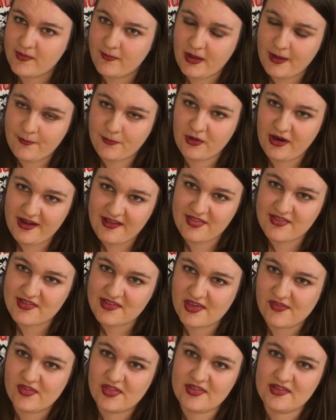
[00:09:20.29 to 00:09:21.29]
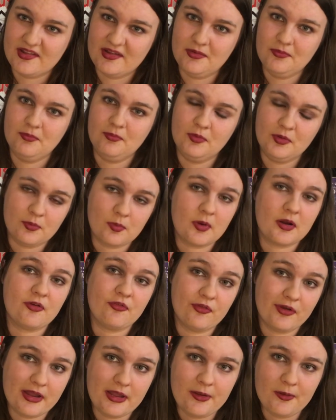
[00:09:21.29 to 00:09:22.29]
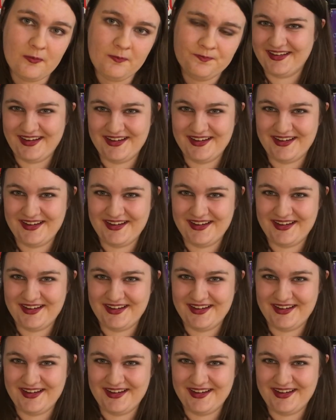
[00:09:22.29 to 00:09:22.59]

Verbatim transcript: by Bryan Stevenson would work for you.